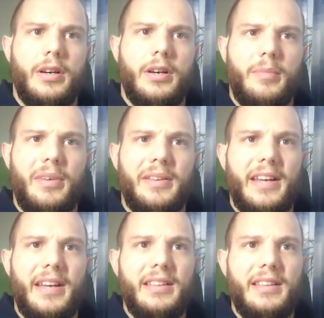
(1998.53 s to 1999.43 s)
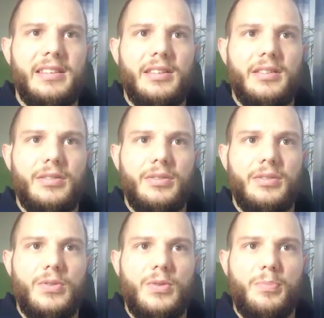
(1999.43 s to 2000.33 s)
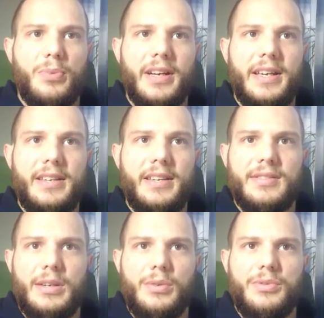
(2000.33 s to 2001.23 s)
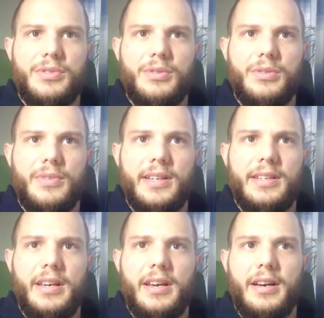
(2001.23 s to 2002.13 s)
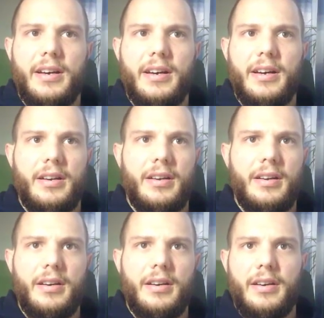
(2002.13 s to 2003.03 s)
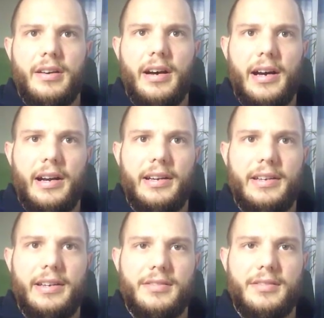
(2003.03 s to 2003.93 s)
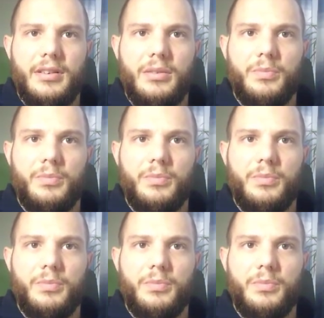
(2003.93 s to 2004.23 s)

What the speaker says: And I need to place those UV islands,